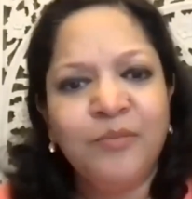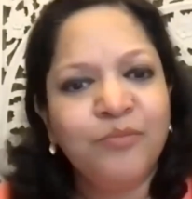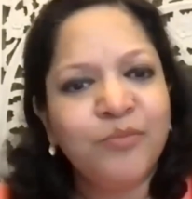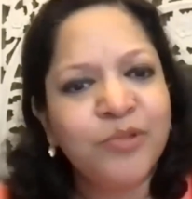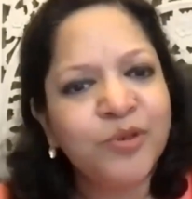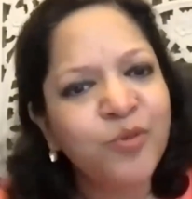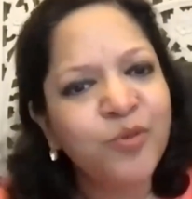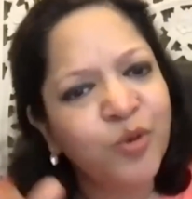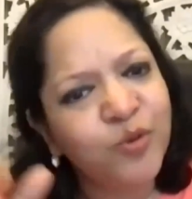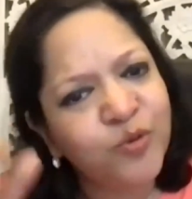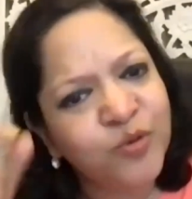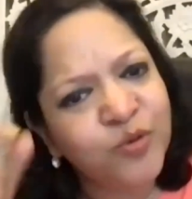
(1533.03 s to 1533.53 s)

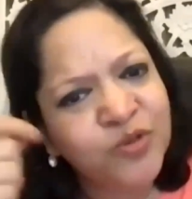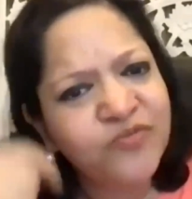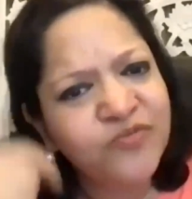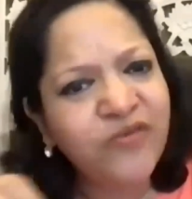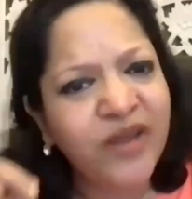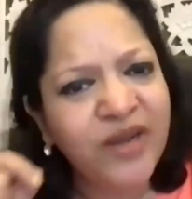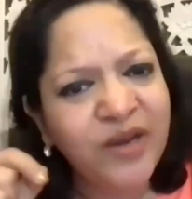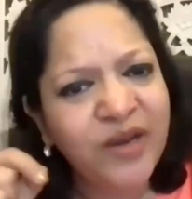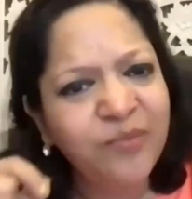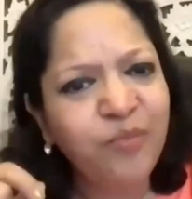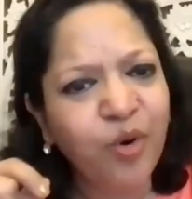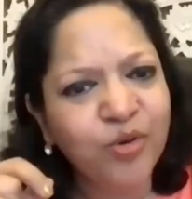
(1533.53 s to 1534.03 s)
But what was
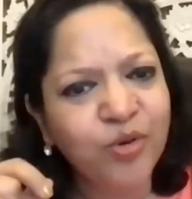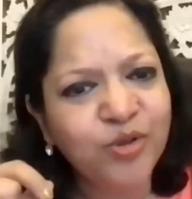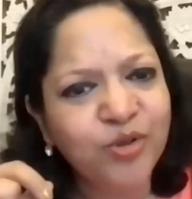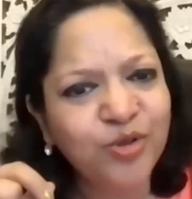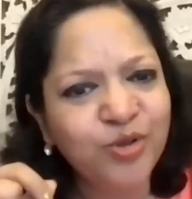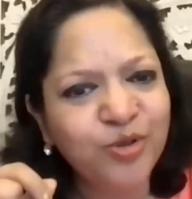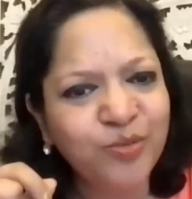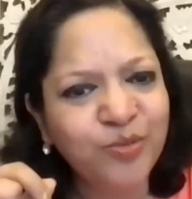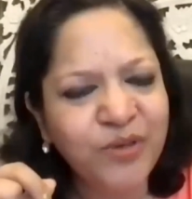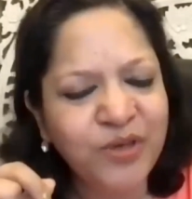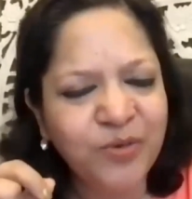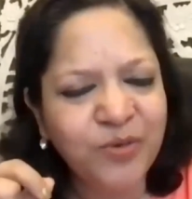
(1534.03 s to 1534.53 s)
very
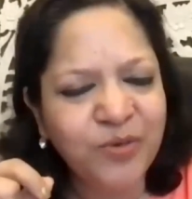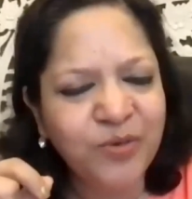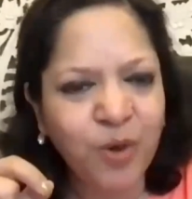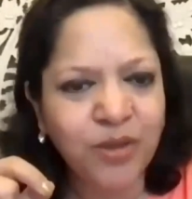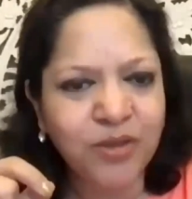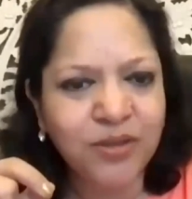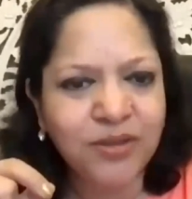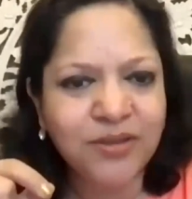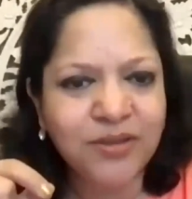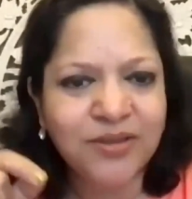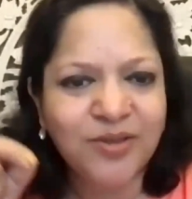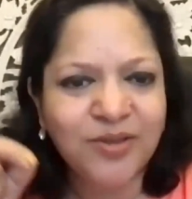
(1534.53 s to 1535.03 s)
important to me
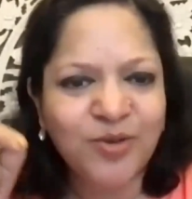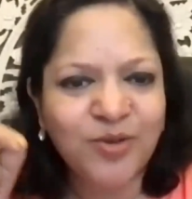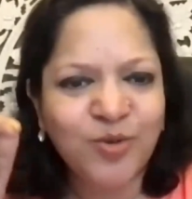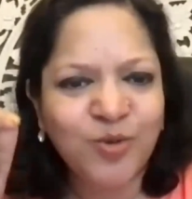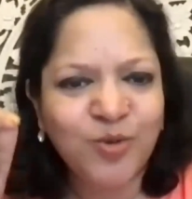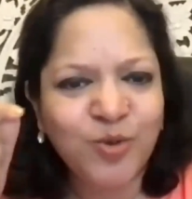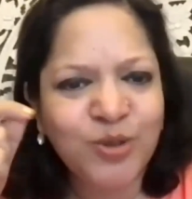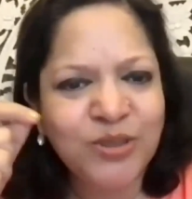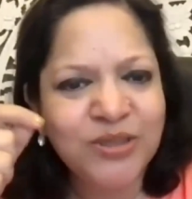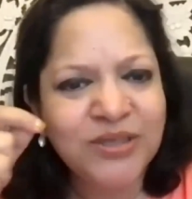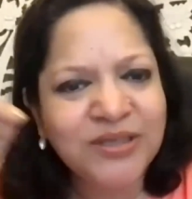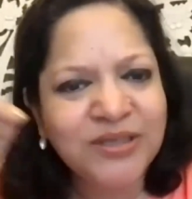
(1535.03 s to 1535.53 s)
was
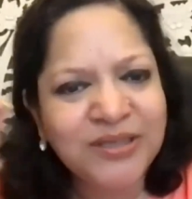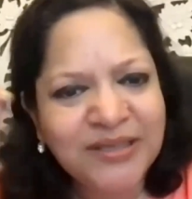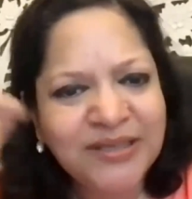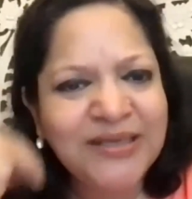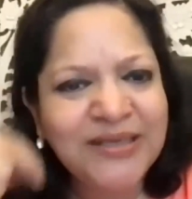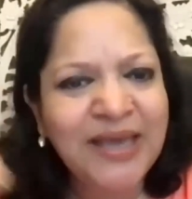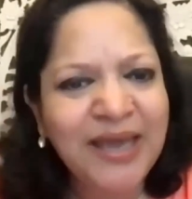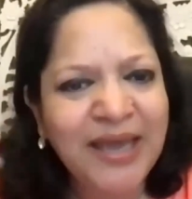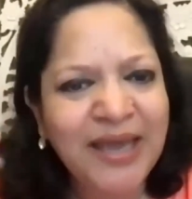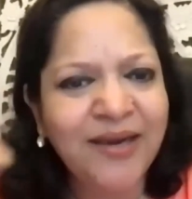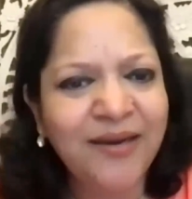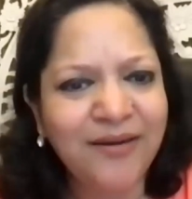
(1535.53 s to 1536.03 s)
to
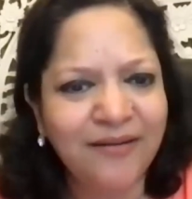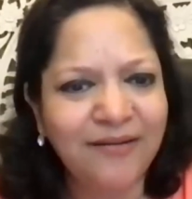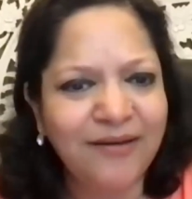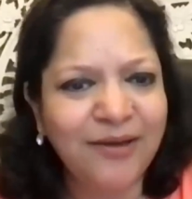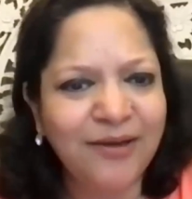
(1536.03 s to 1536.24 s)
succeed.